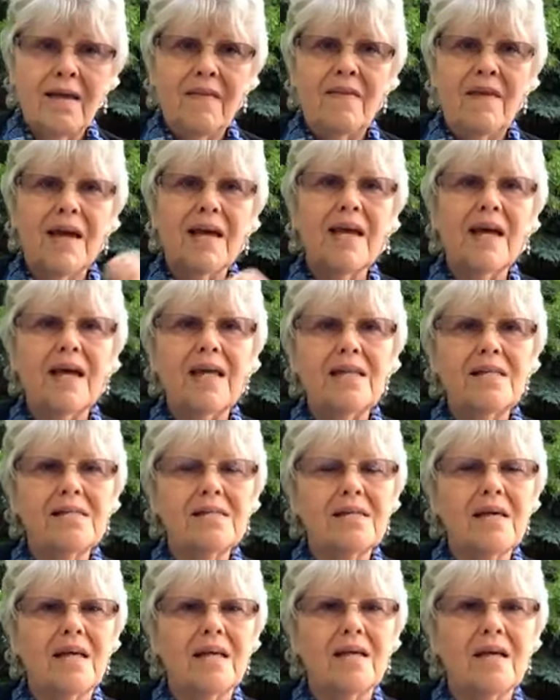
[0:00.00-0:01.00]
That guidance
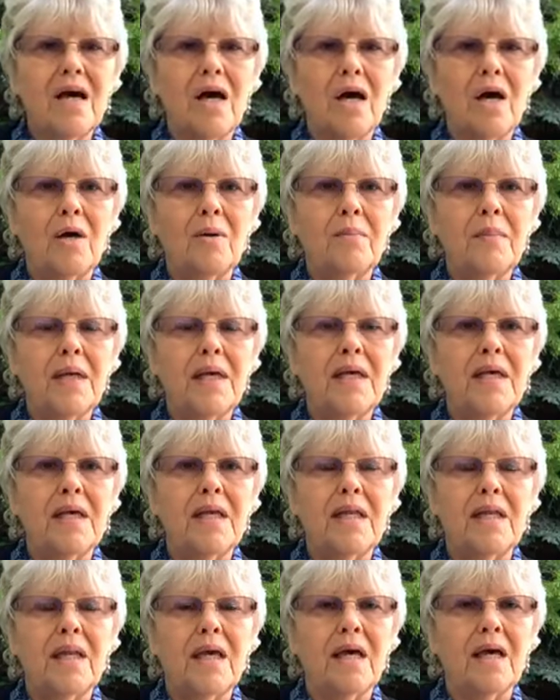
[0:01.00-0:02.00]
can come
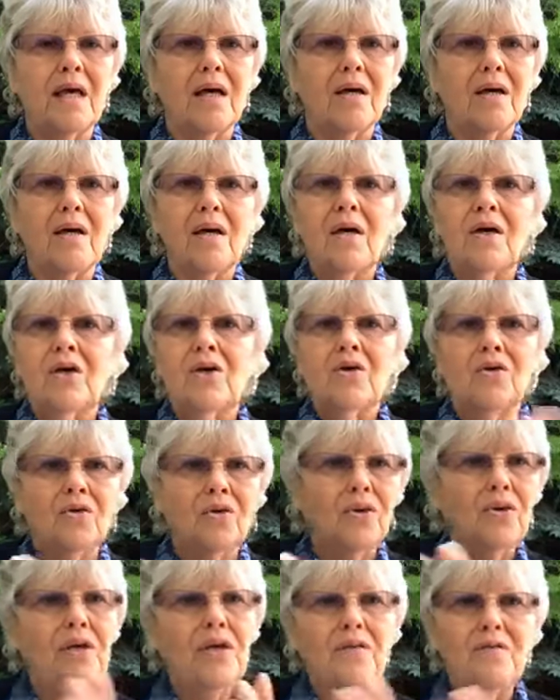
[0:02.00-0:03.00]
in uh, you're
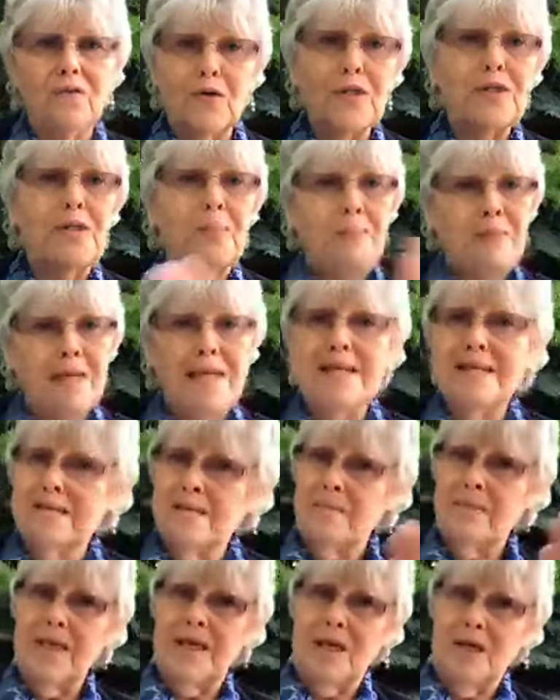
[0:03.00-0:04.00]
looking for something and
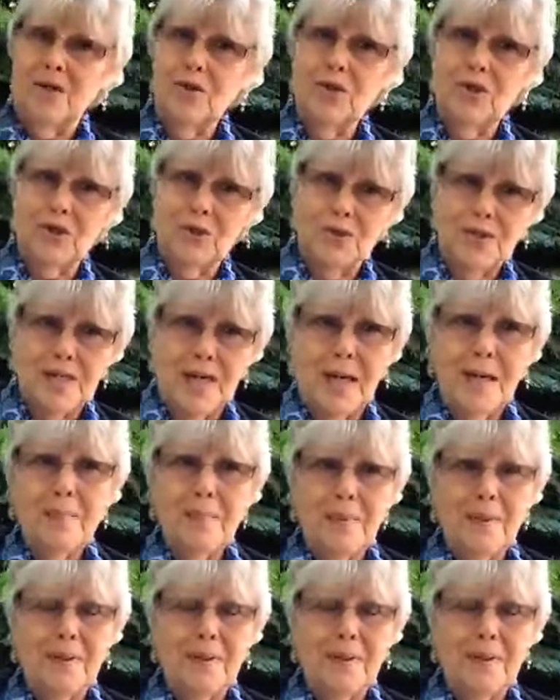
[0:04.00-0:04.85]
something else shows up,